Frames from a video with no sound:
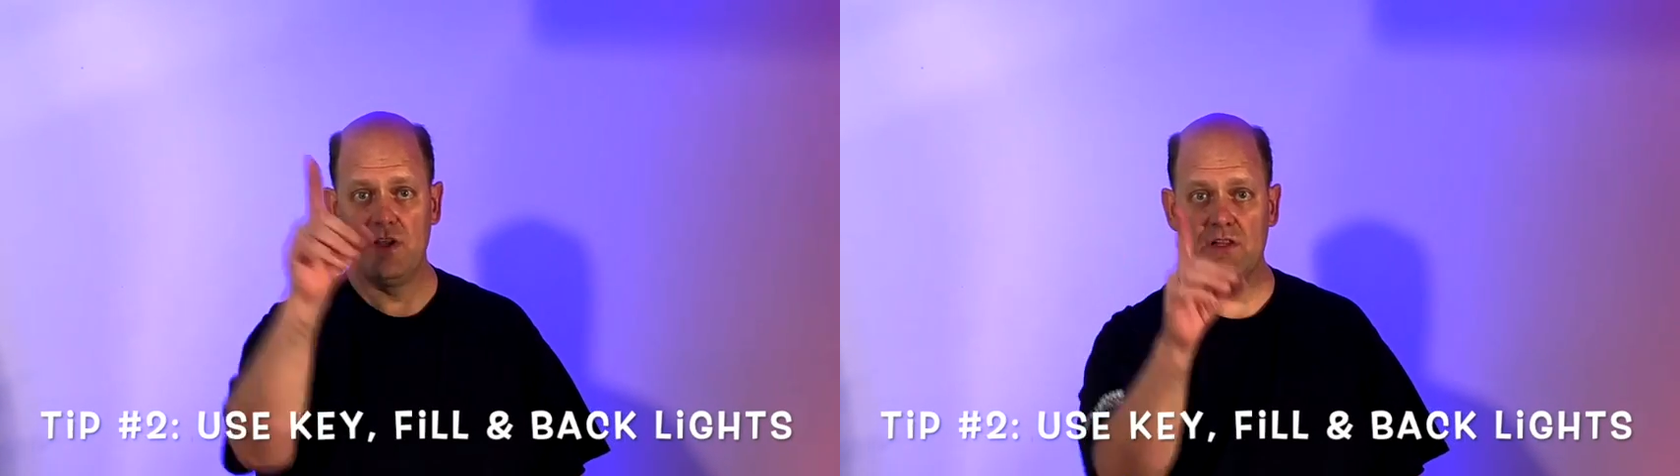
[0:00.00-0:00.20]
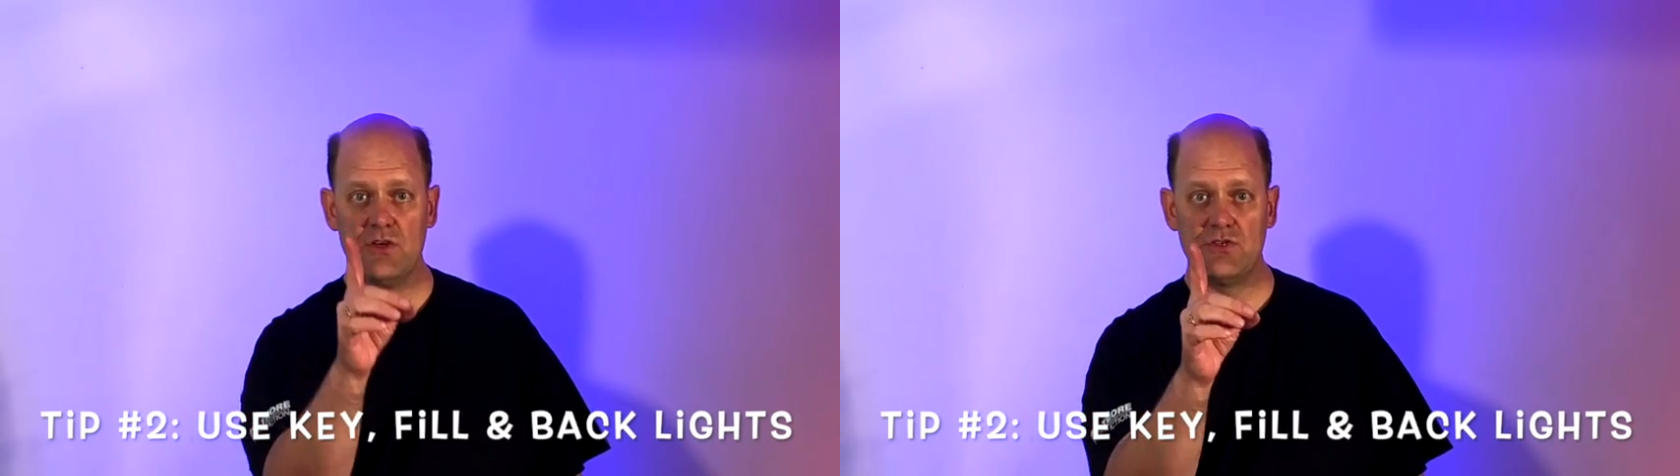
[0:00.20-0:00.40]

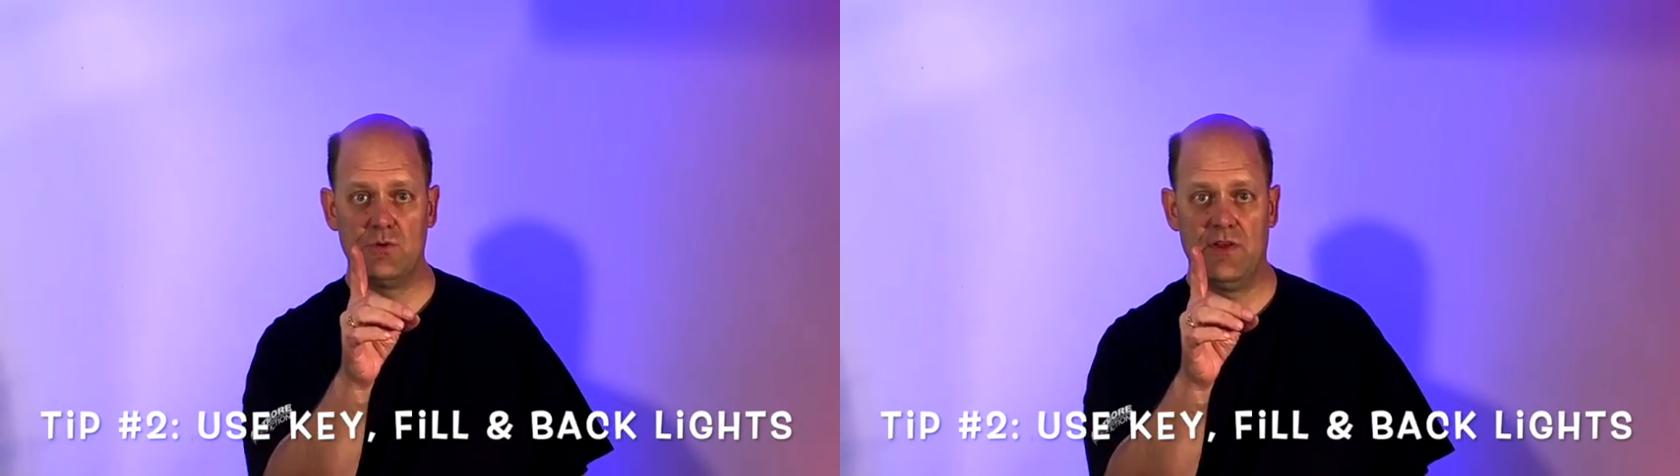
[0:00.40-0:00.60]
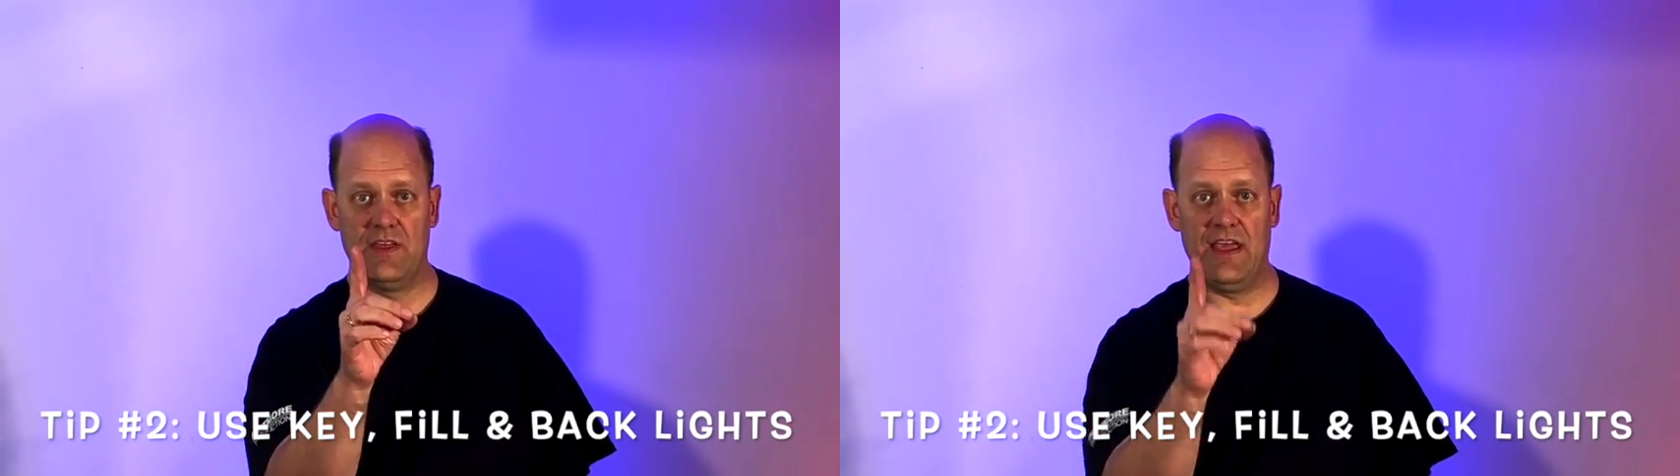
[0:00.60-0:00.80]
close to
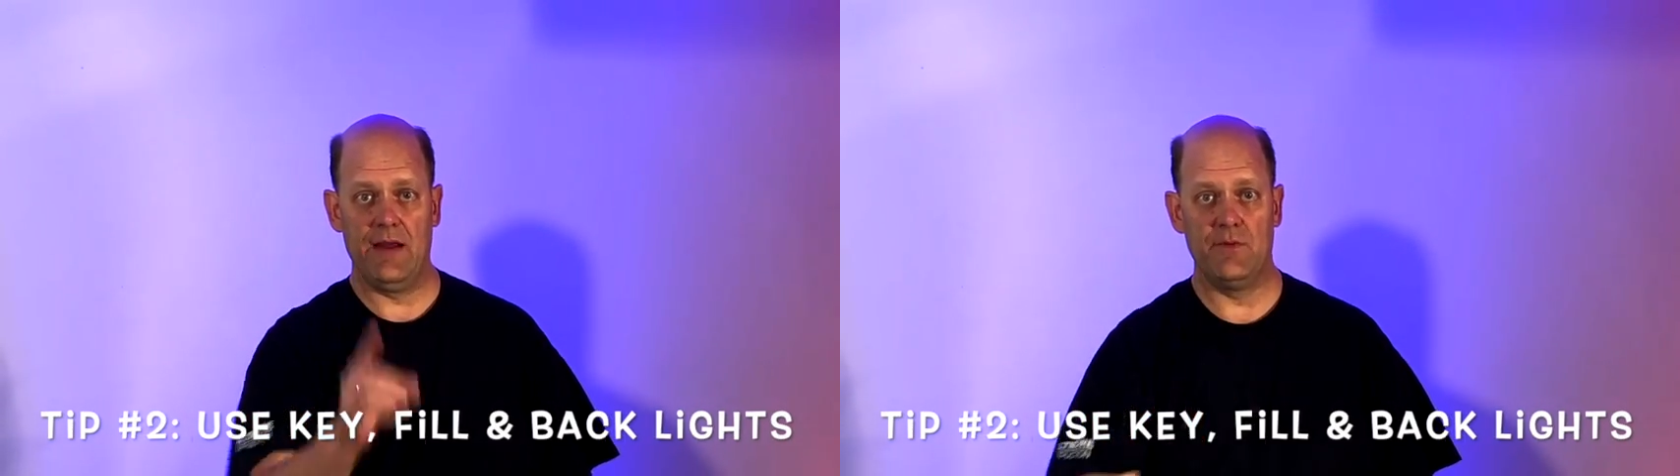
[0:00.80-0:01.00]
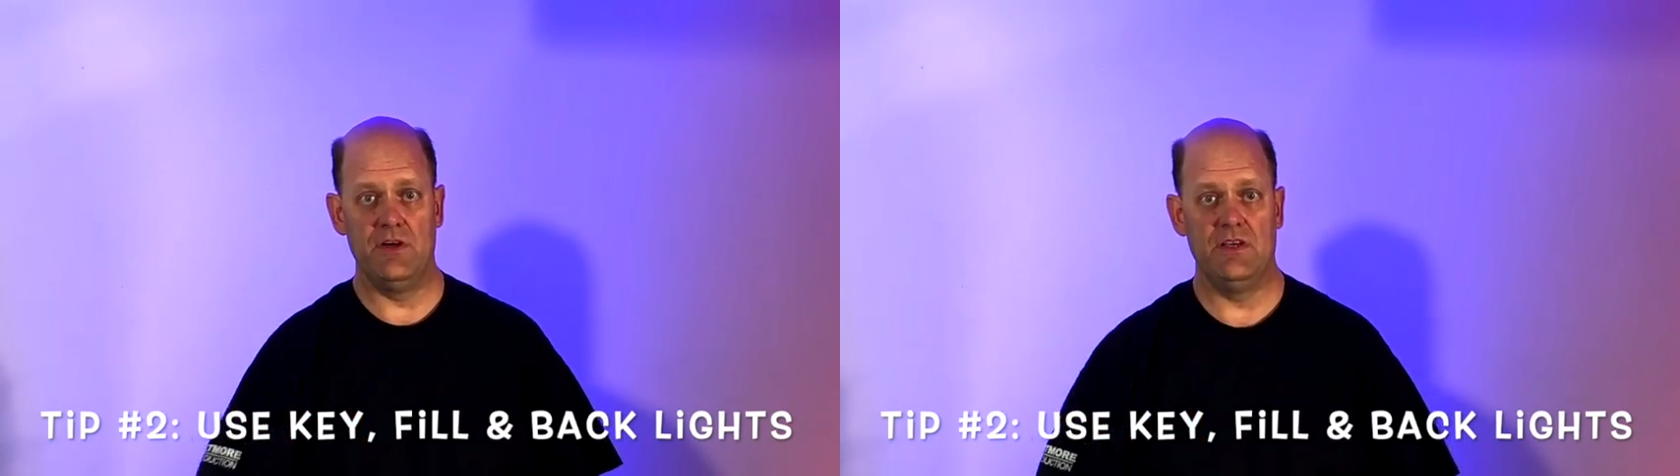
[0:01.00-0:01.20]
where the
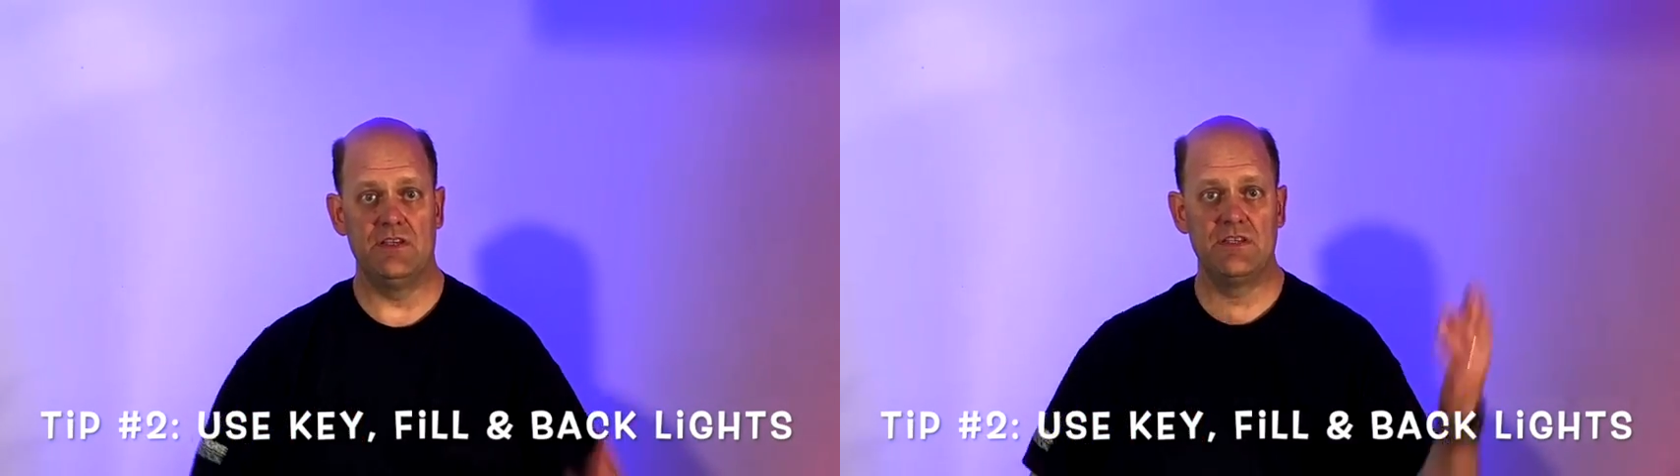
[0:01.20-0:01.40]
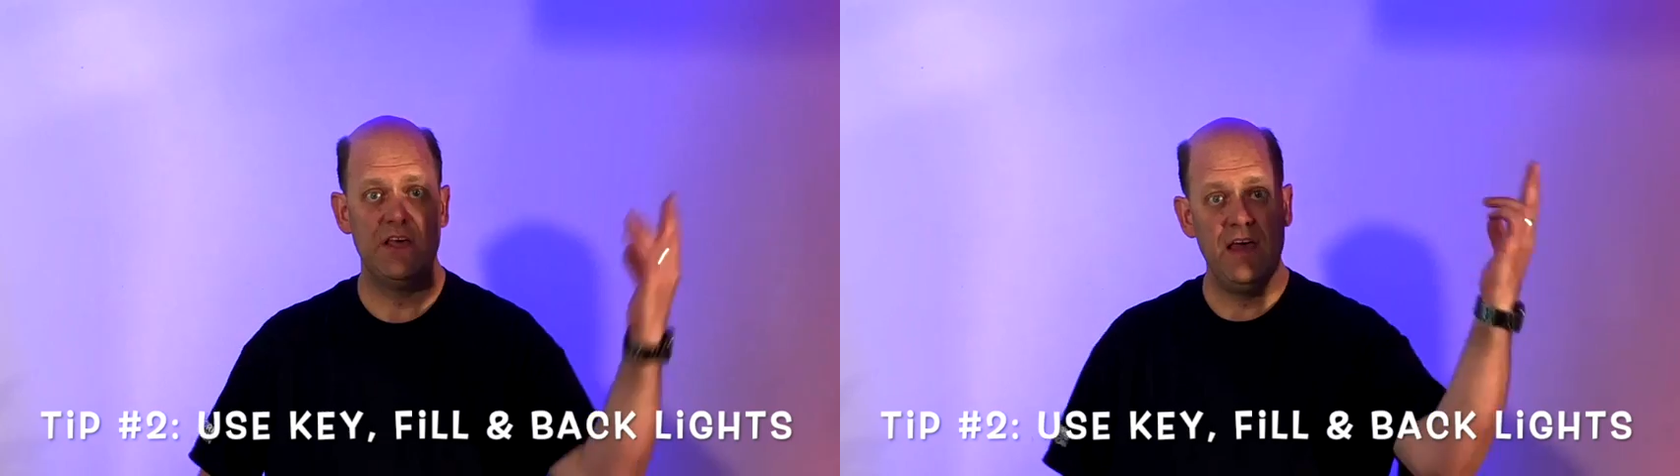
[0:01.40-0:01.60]
camera is,